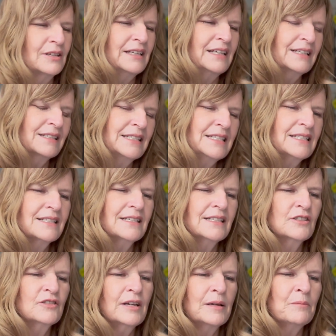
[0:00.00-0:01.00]
it's
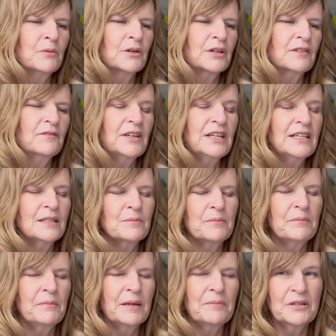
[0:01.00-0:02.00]
easier and more
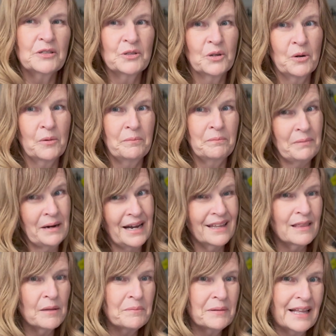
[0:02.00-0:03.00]
convenient maybe to go buy
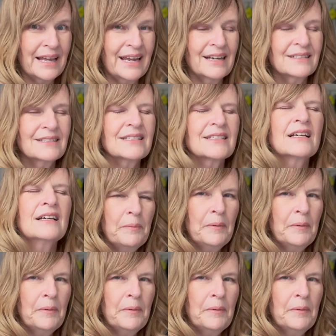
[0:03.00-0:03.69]
the plants.